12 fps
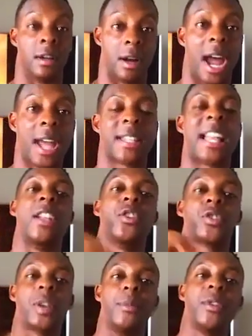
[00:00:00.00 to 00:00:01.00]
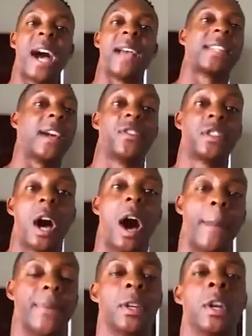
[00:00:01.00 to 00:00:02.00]
All right? Because I know some of you guys have
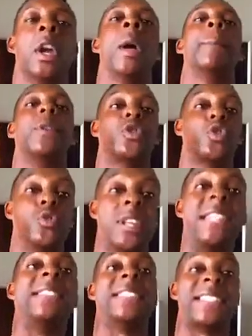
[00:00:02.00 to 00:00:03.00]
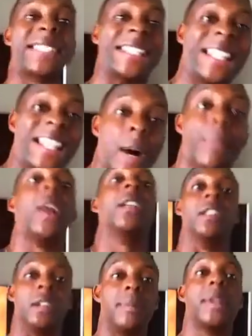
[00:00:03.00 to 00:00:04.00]
jobs, but you need to just get up a
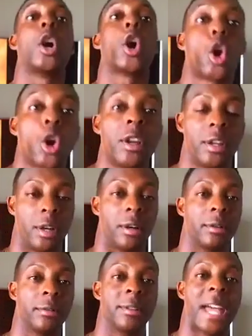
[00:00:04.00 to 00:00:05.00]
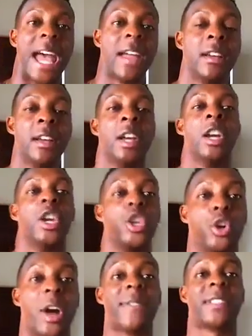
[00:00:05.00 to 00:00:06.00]
little bit earlier, okay?
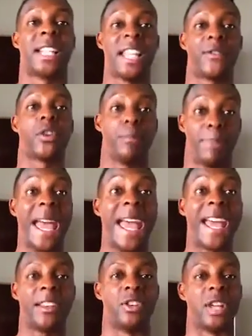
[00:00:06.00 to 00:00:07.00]
You don't have to leave your bed.